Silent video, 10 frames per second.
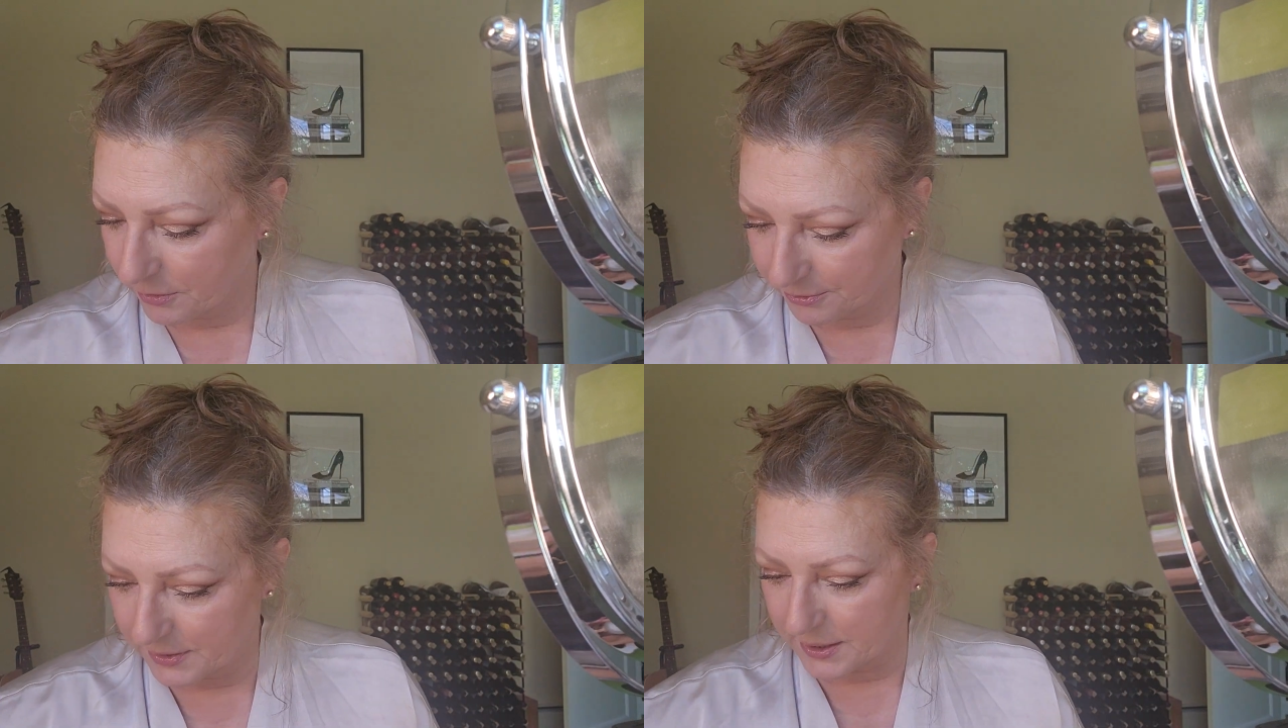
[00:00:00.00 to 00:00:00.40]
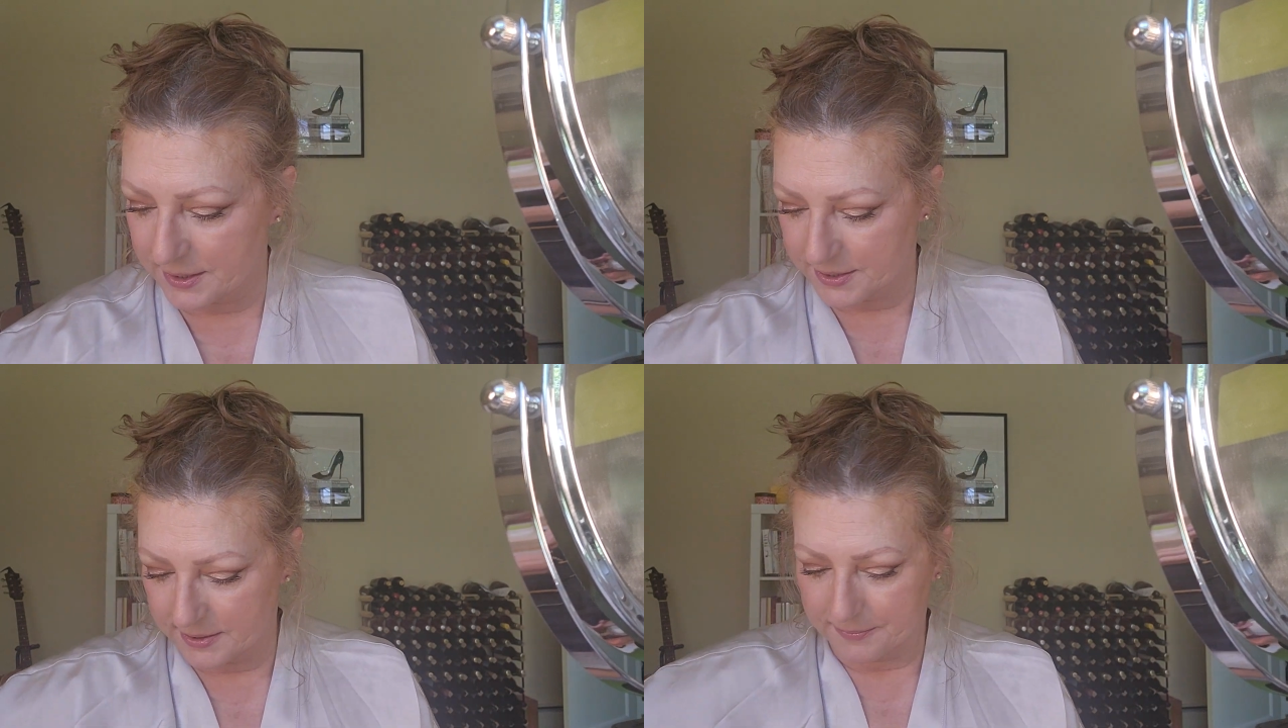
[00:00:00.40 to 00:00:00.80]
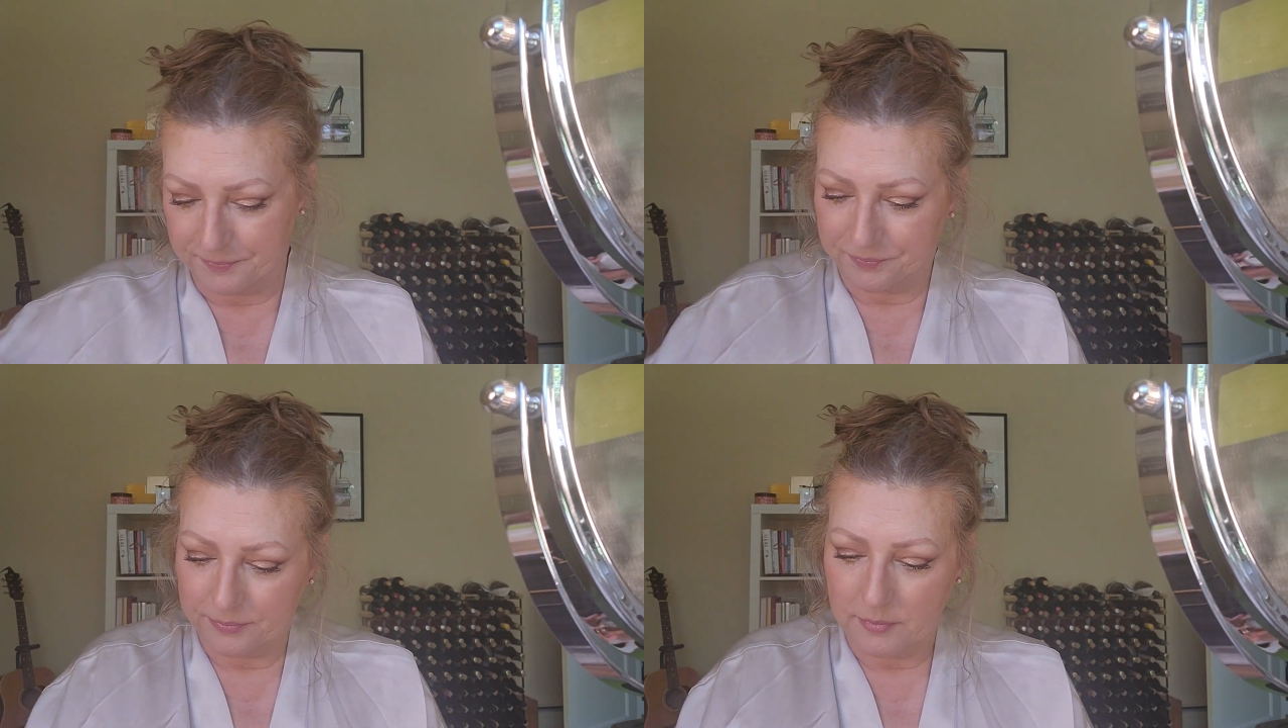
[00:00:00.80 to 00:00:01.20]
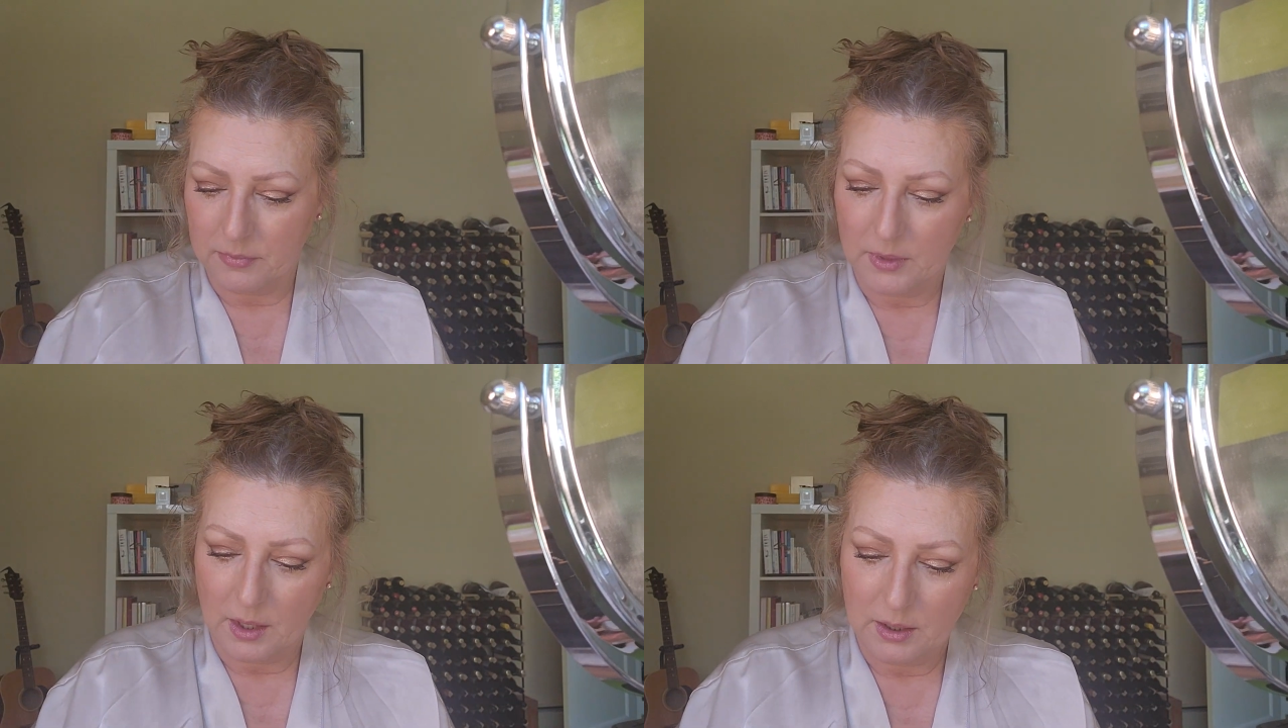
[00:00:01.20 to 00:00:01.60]
for this
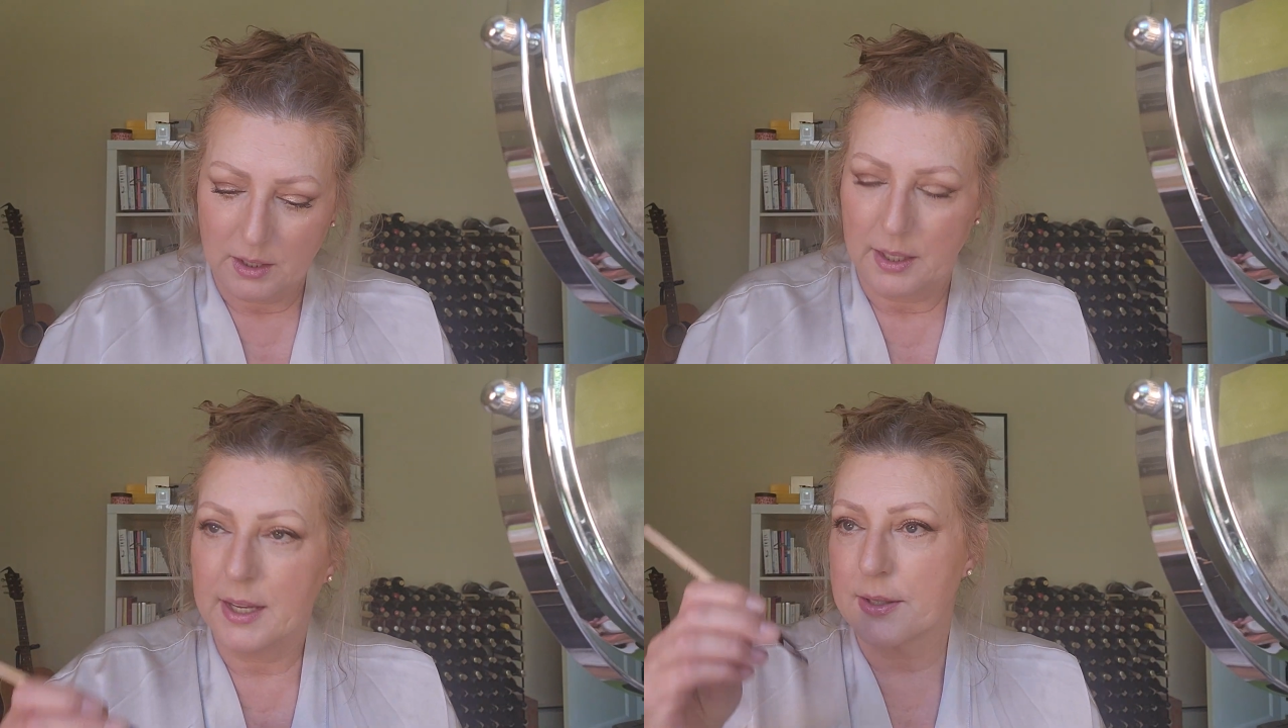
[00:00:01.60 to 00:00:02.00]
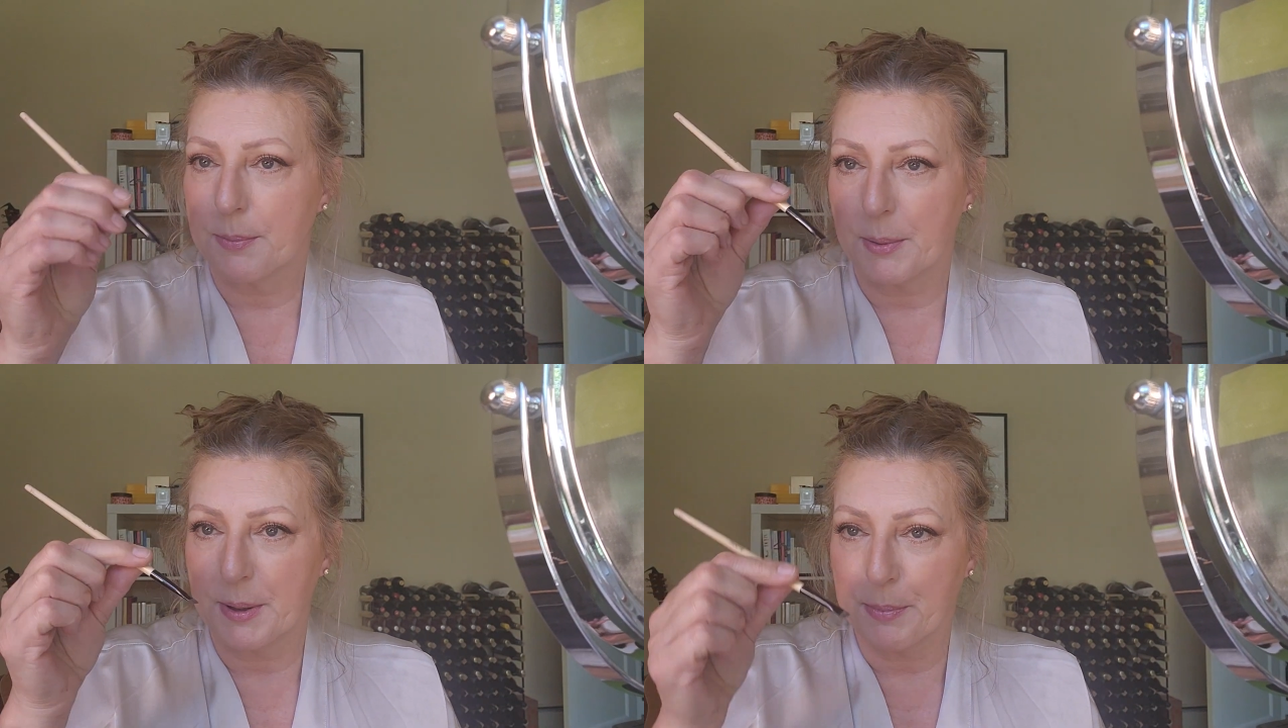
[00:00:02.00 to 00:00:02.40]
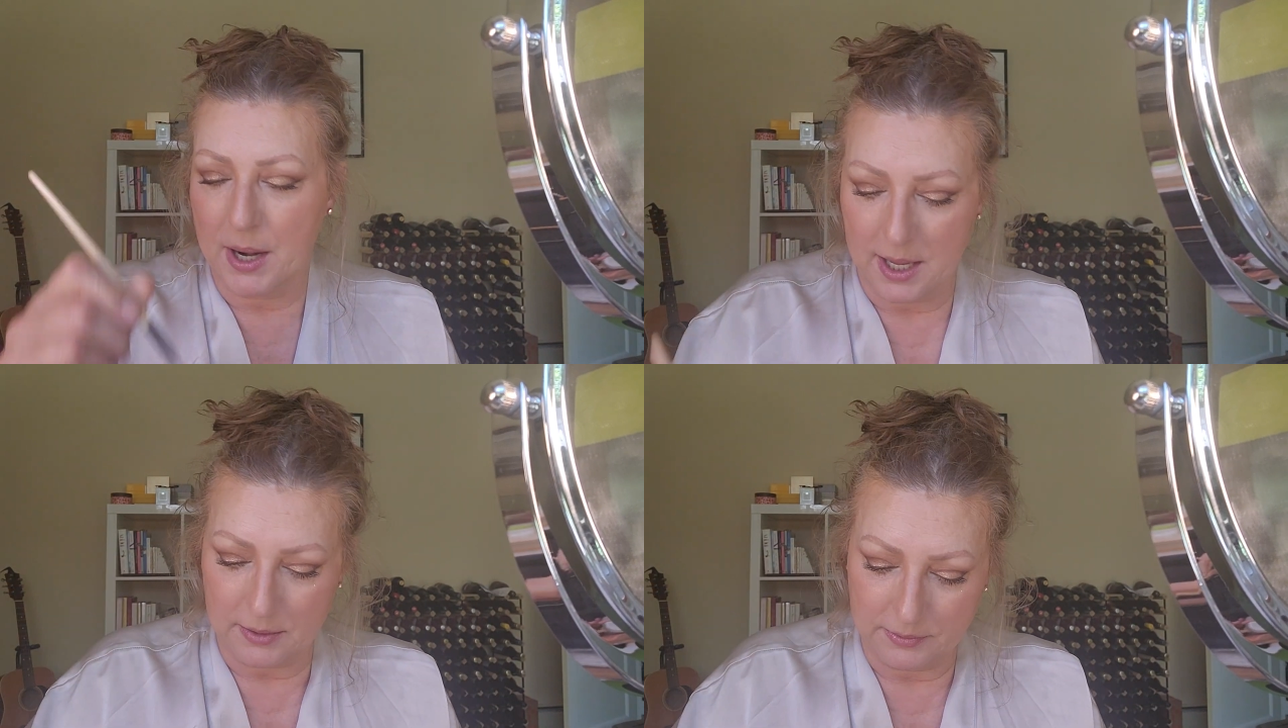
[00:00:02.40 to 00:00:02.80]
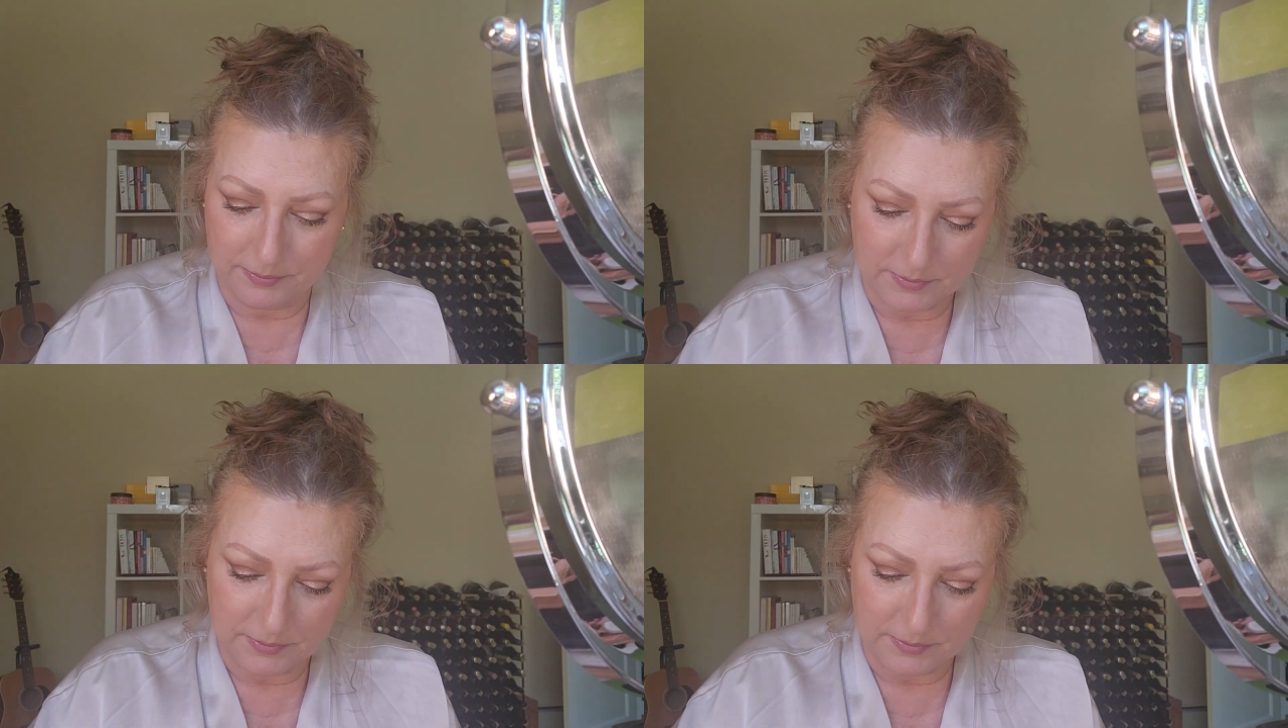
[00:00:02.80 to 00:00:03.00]
is a Bobbi Brown